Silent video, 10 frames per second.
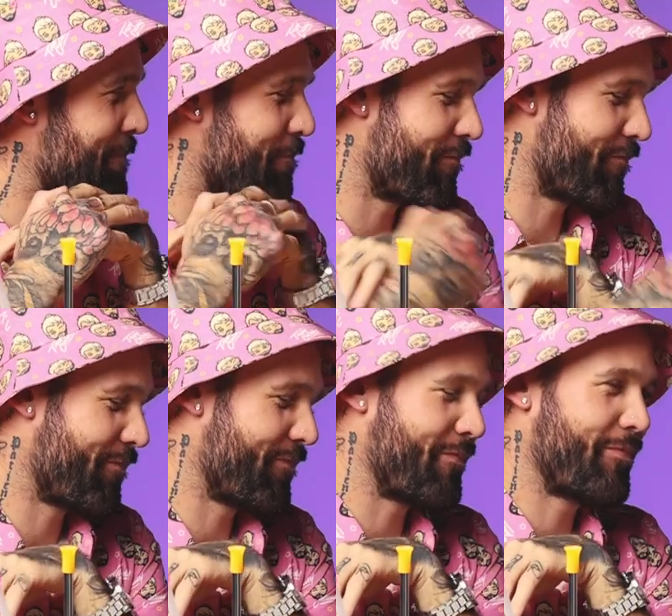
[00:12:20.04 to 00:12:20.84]
I reckon
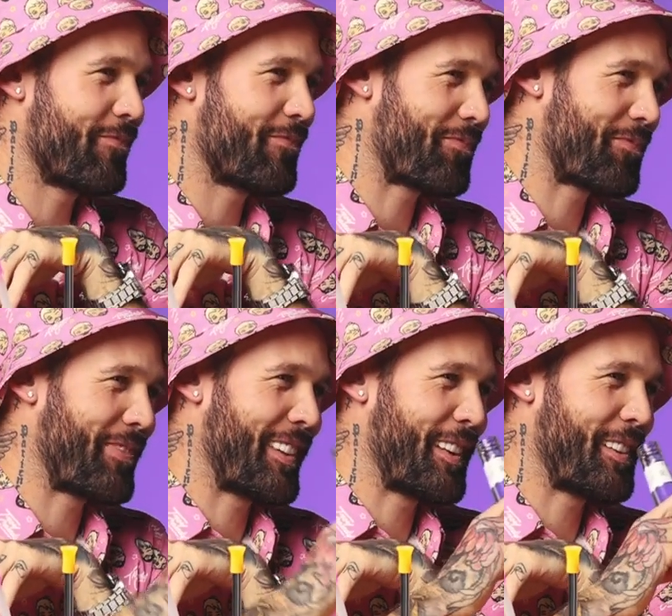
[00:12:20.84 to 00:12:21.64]
smirks are a
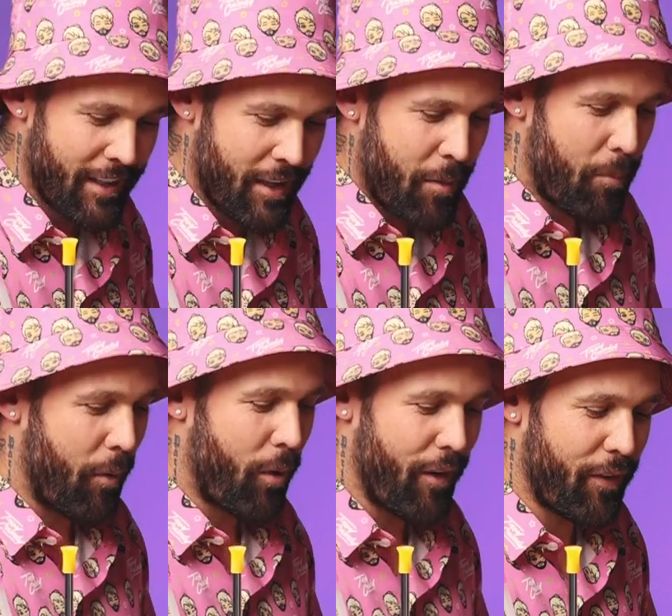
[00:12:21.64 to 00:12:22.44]
snorkel now. My
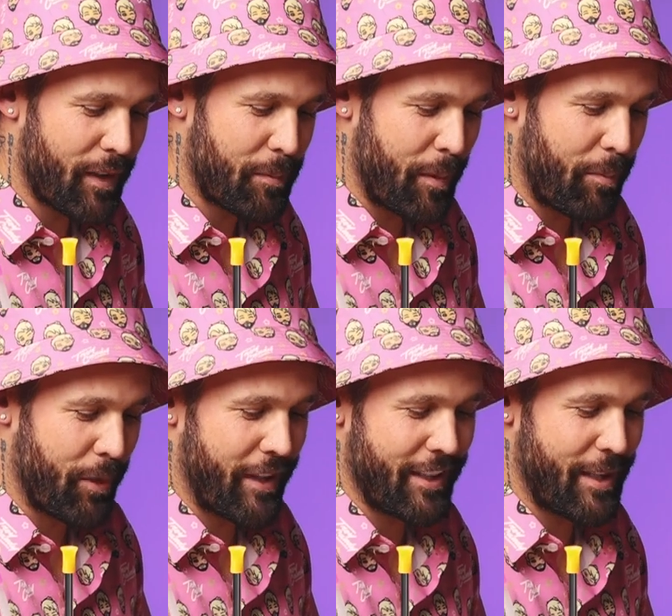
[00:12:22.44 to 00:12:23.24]
wife asked me to
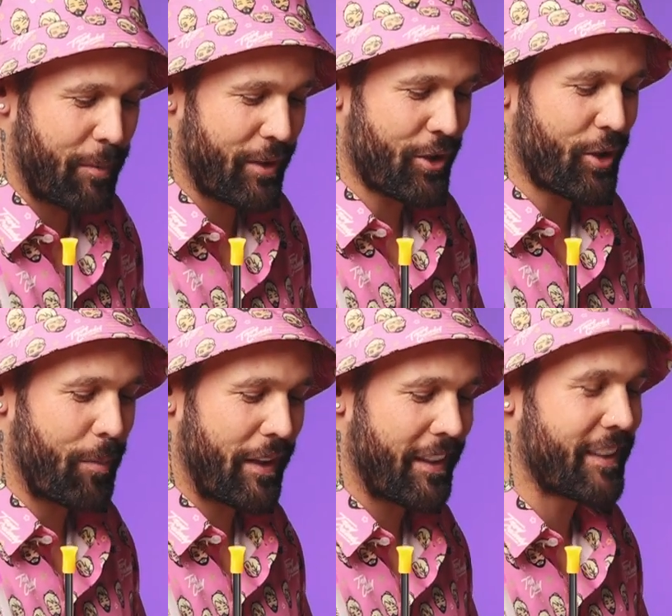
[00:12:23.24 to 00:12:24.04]
put ketchup on the
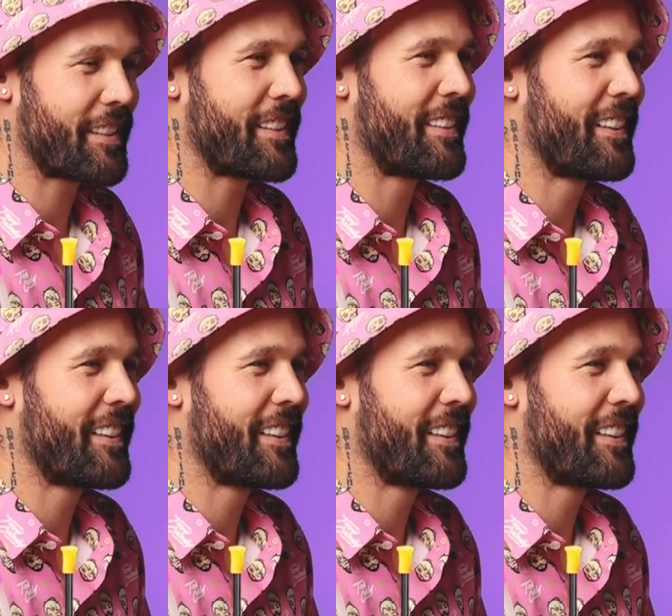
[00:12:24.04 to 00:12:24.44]
shopping list.